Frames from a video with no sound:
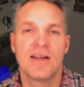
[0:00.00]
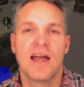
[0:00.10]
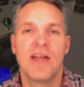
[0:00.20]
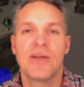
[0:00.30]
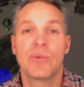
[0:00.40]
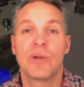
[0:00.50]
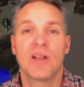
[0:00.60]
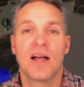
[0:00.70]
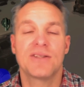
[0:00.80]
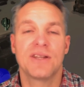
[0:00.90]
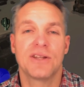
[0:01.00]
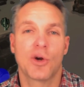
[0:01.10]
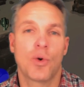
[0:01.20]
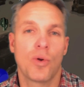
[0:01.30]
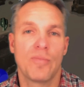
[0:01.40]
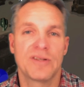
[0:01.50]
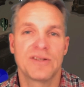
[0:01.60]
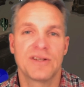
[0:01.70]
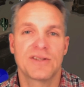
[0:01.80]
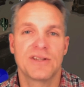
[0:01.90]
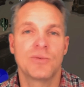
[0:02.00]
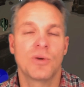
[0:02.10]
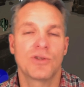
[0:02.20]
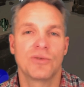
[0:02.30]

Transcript: and they realized that their core business is what's